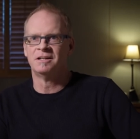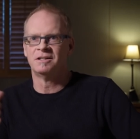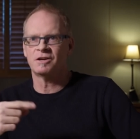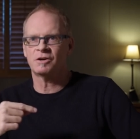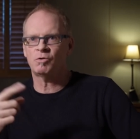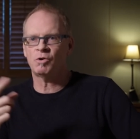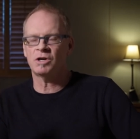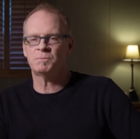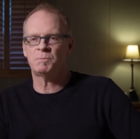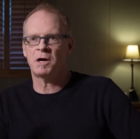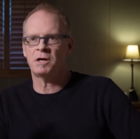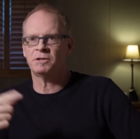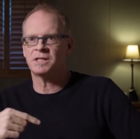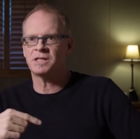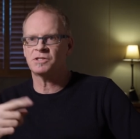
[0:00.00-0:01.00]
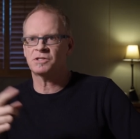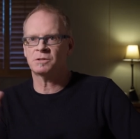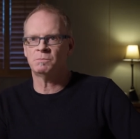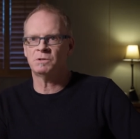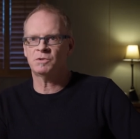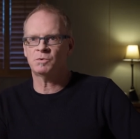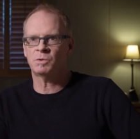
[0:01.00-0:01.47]
the
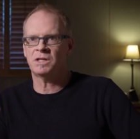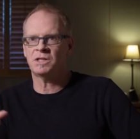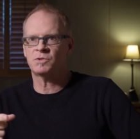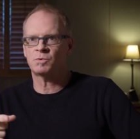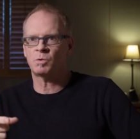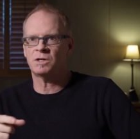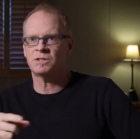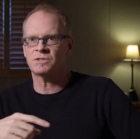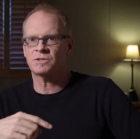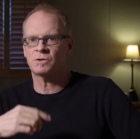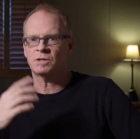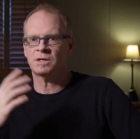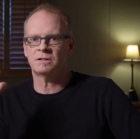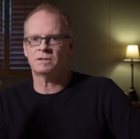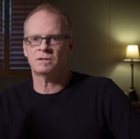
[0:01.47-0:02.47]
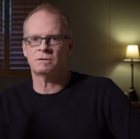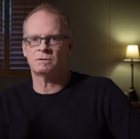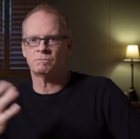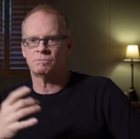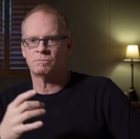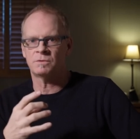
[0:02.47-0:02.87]
cross-pollination between each one so that the